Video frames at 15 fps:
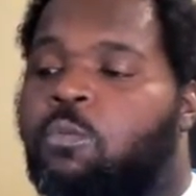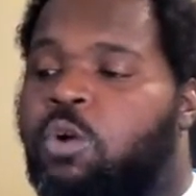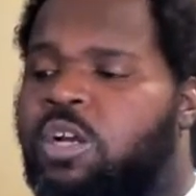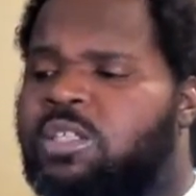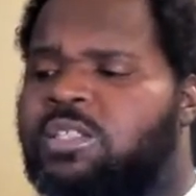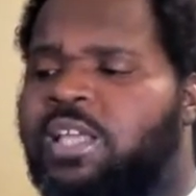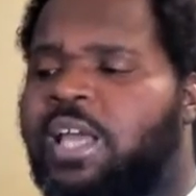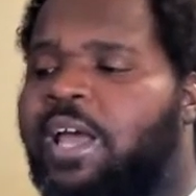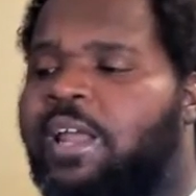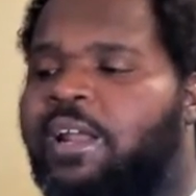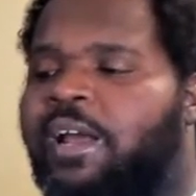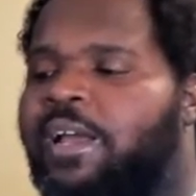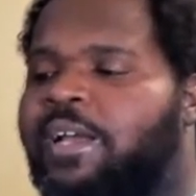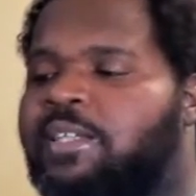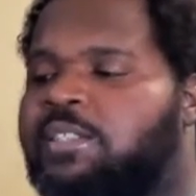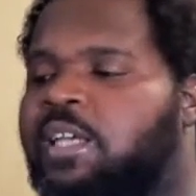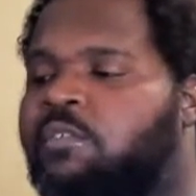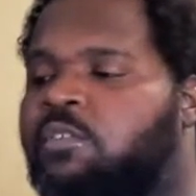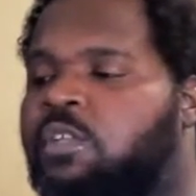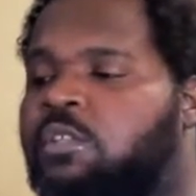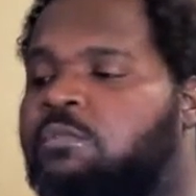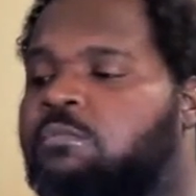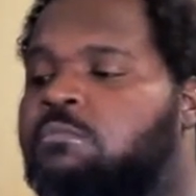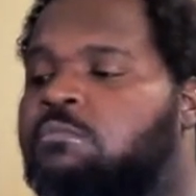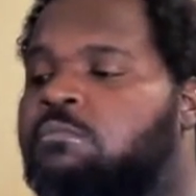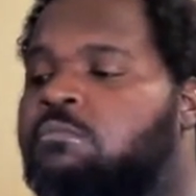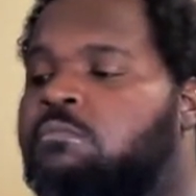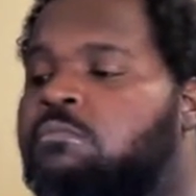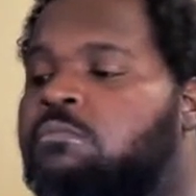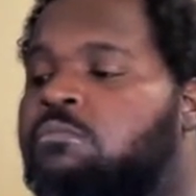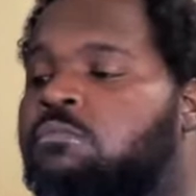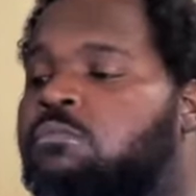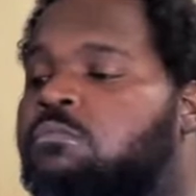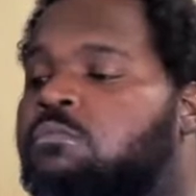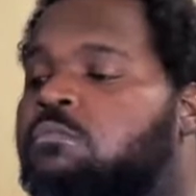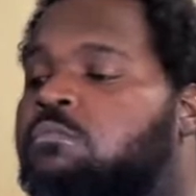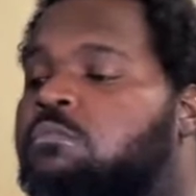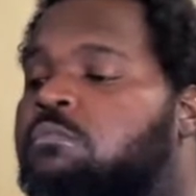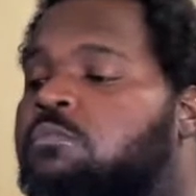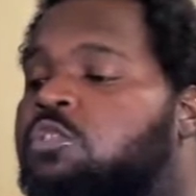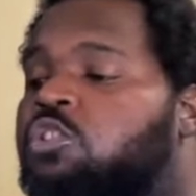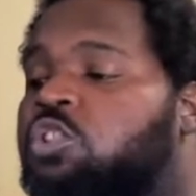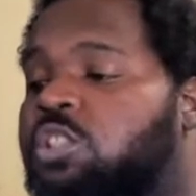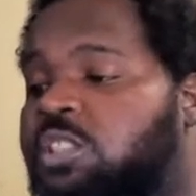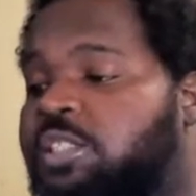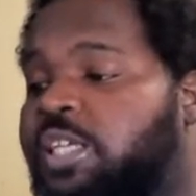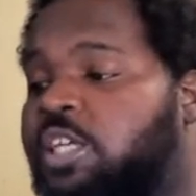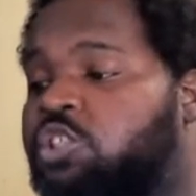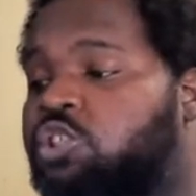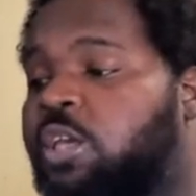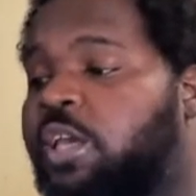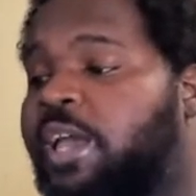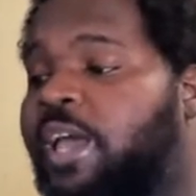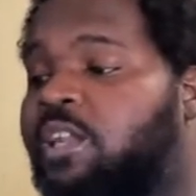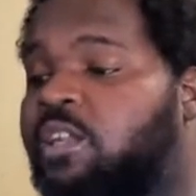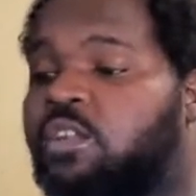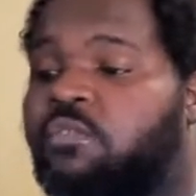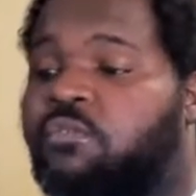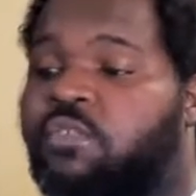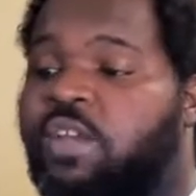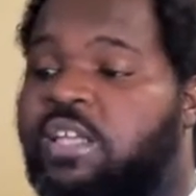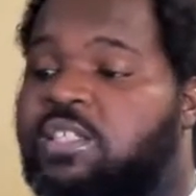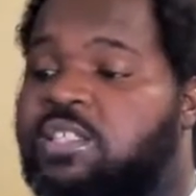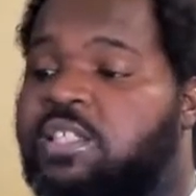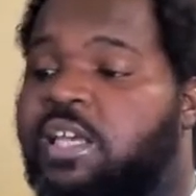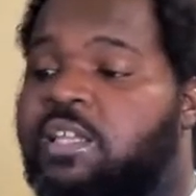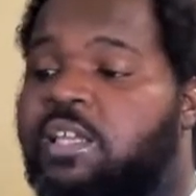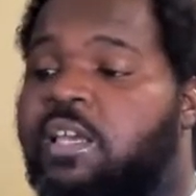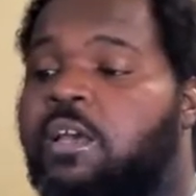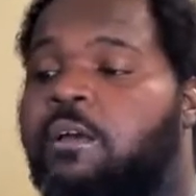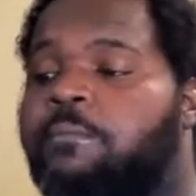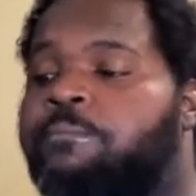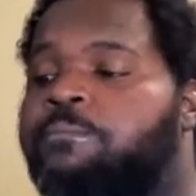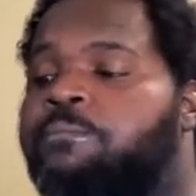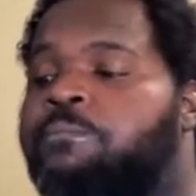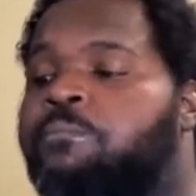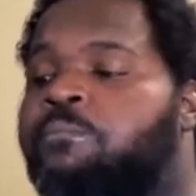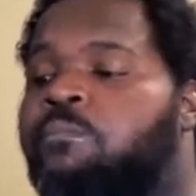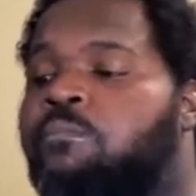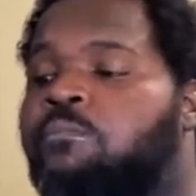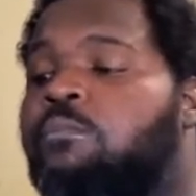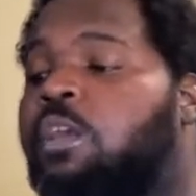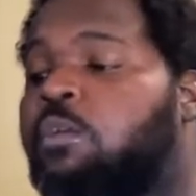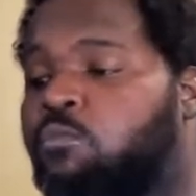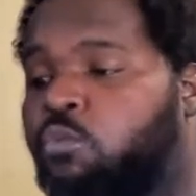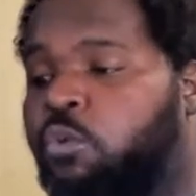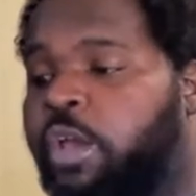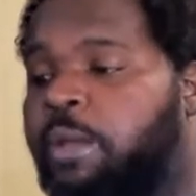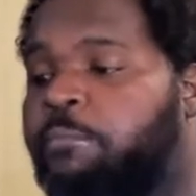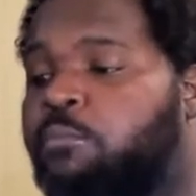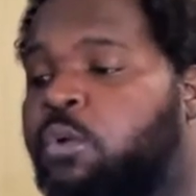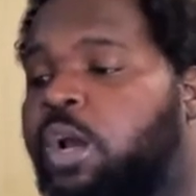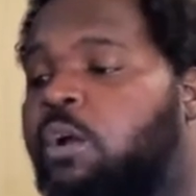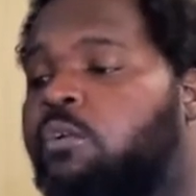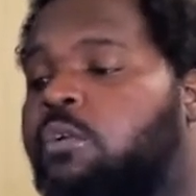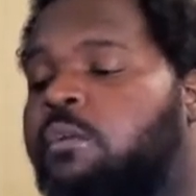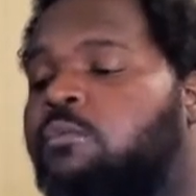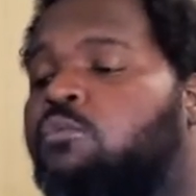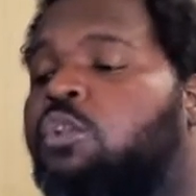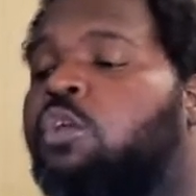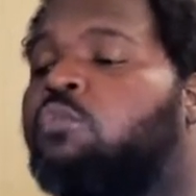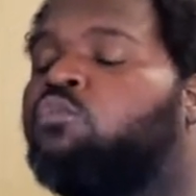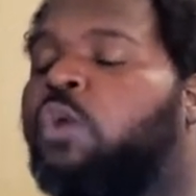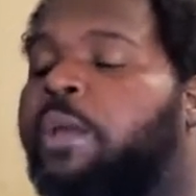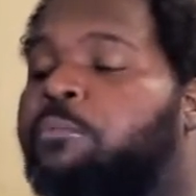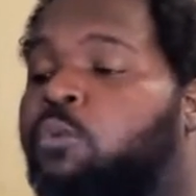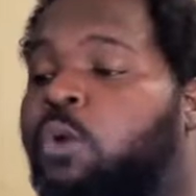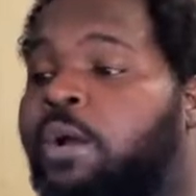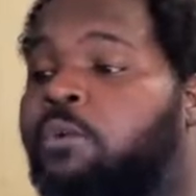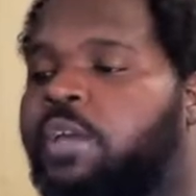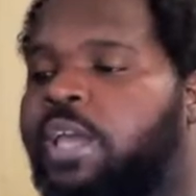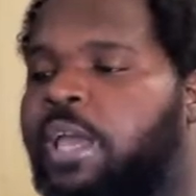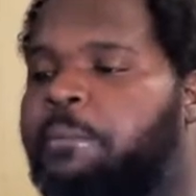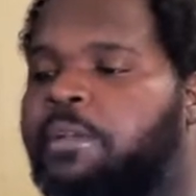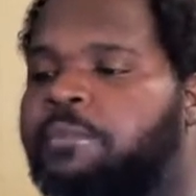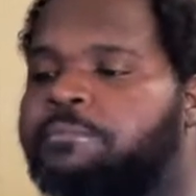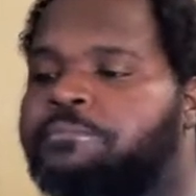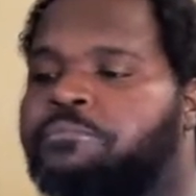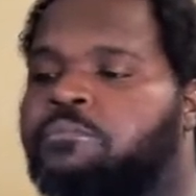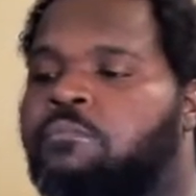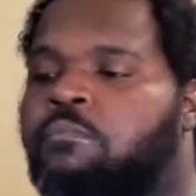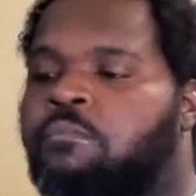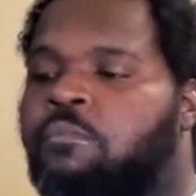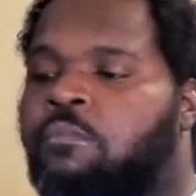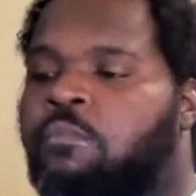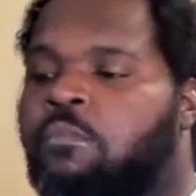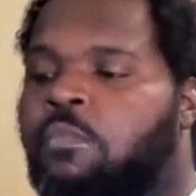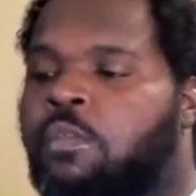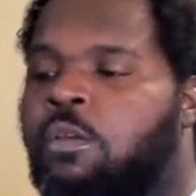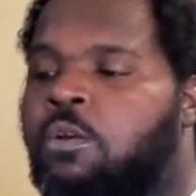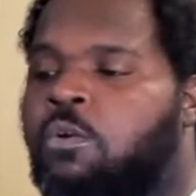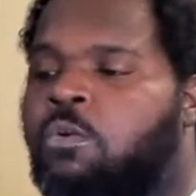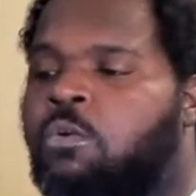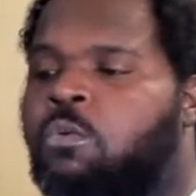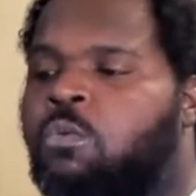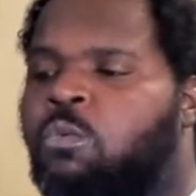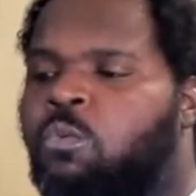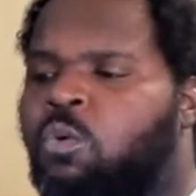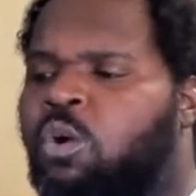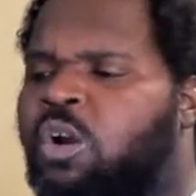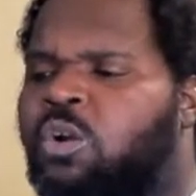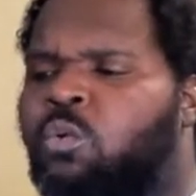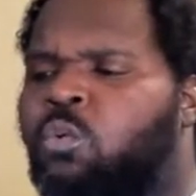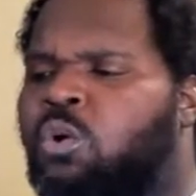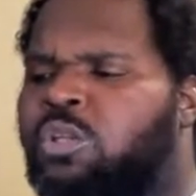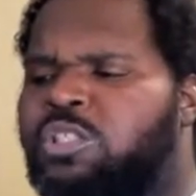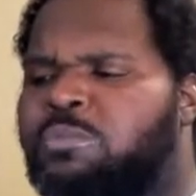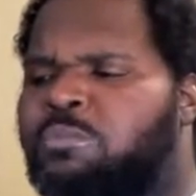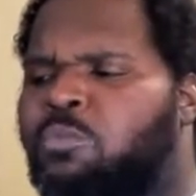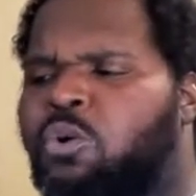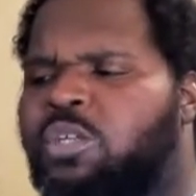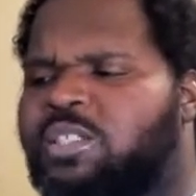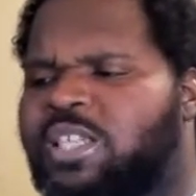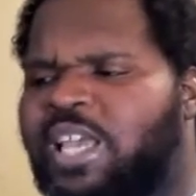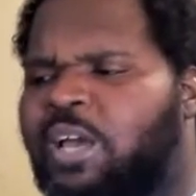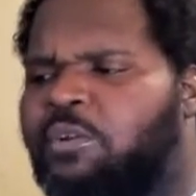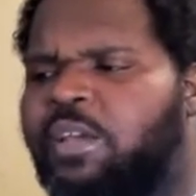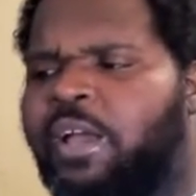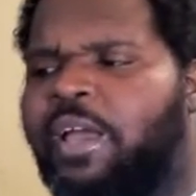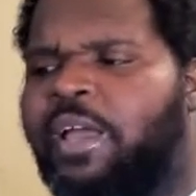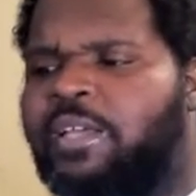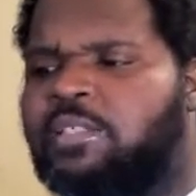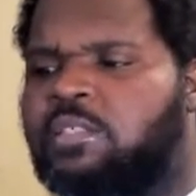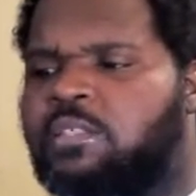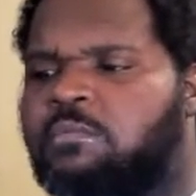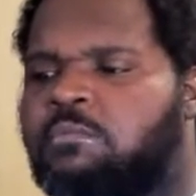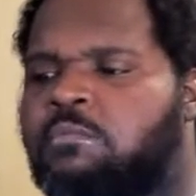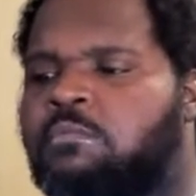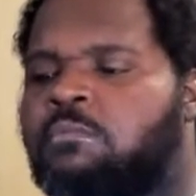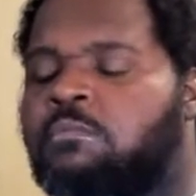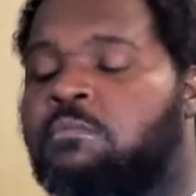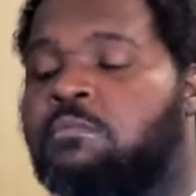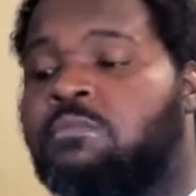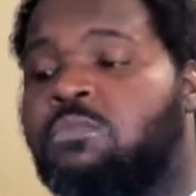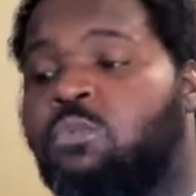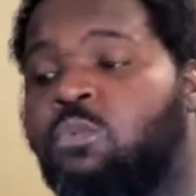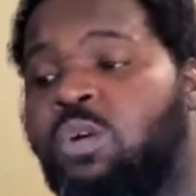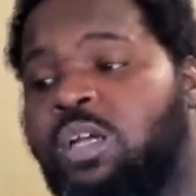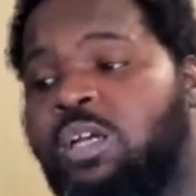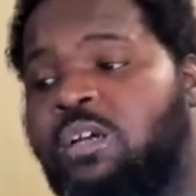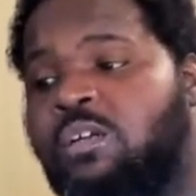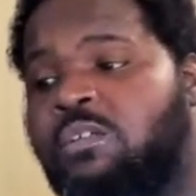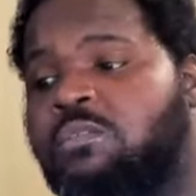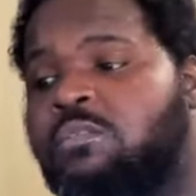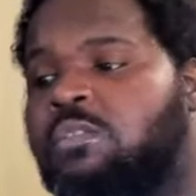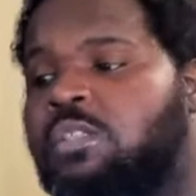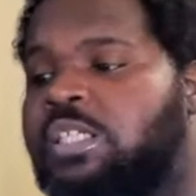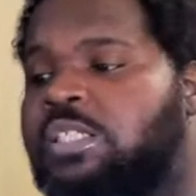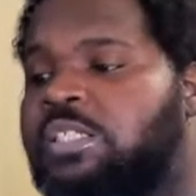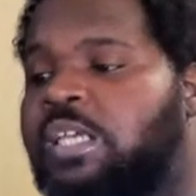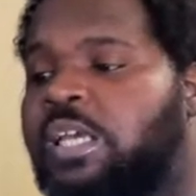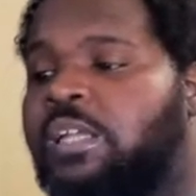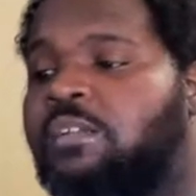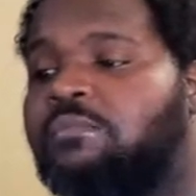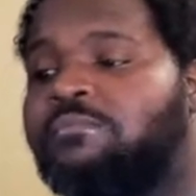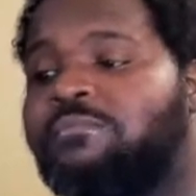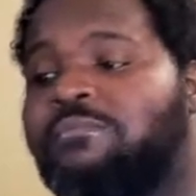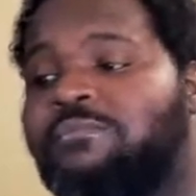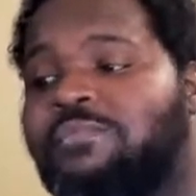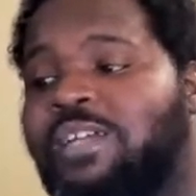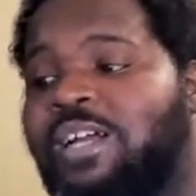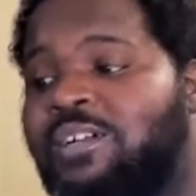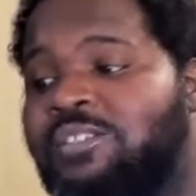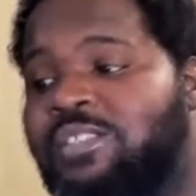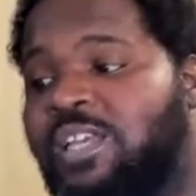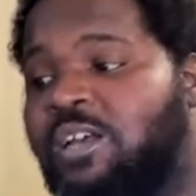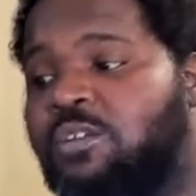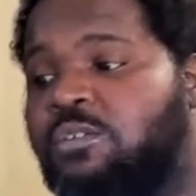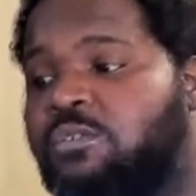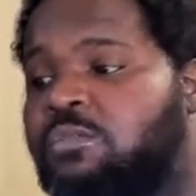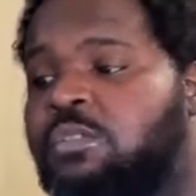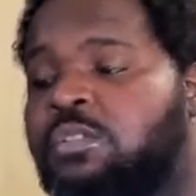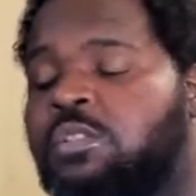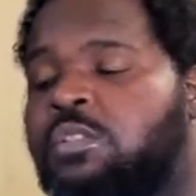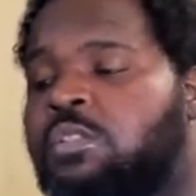Where is that? I asked Evelyn. She said she hadn't the faintest idea. Then Rain Brown and Ray Brown came in. Where in the world is Morris County? I asked him. Well, he said, I'll tell you.